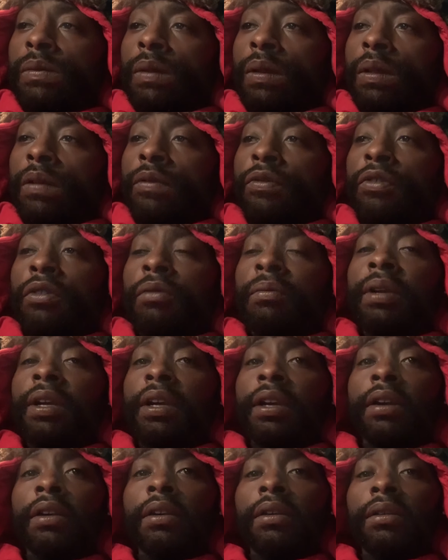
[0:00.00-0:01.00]
and from
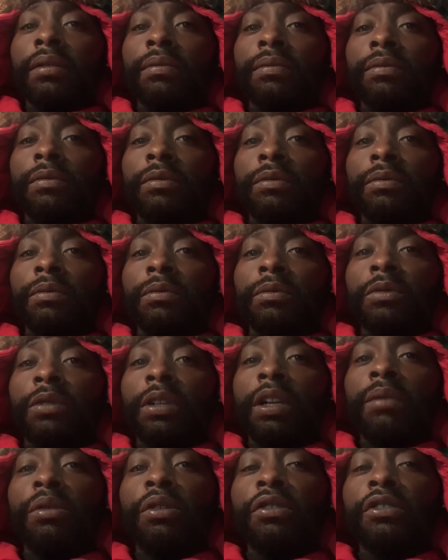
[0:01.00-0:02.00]
there, when
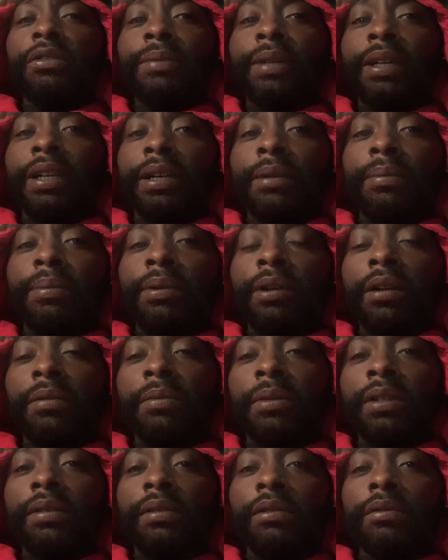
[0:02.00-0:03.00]
I moved to my
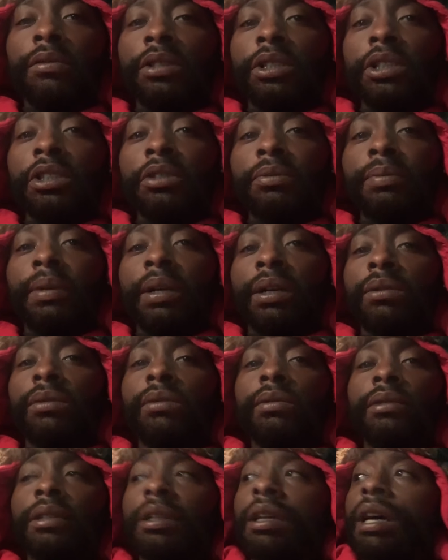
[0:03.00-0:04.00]
apartment, which is about
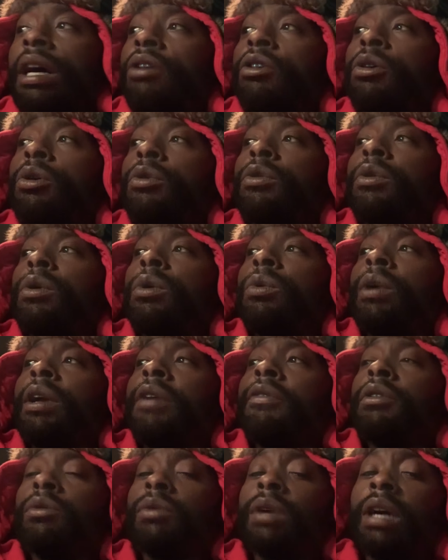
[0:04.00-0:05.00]
an hour away
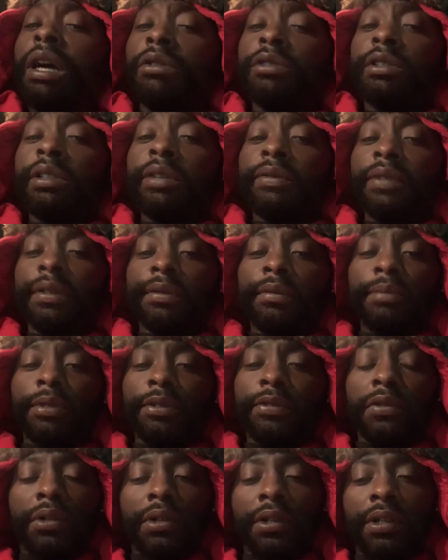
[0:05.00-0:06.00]
from where I was living
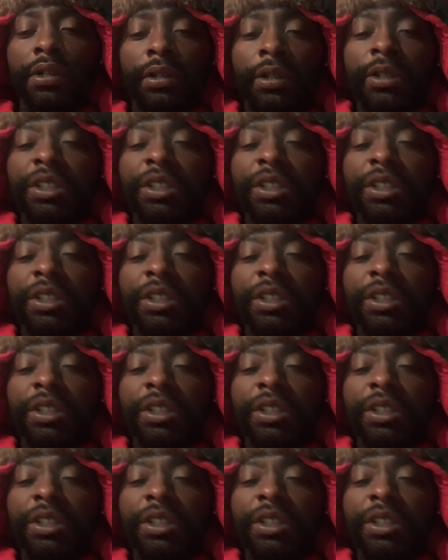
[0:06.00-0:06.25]
before,